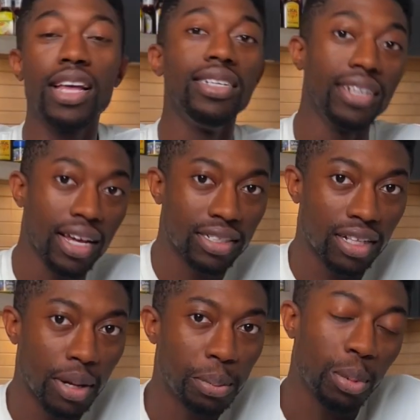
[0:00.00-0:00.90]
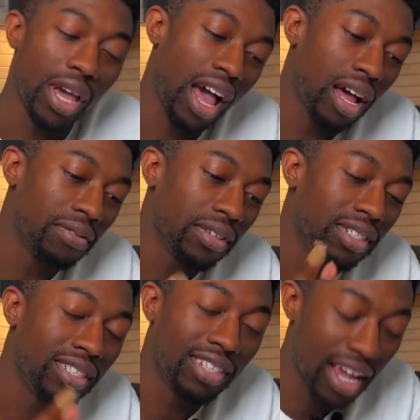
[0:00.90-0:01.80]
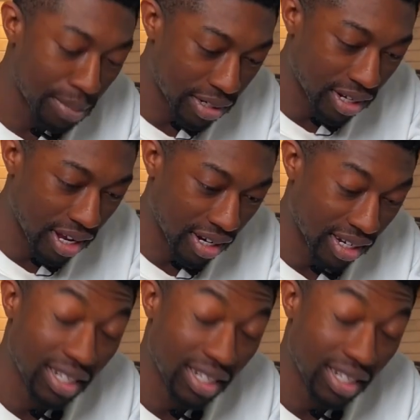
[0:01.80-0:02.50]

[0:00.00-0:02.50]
Next up, we have Samsung.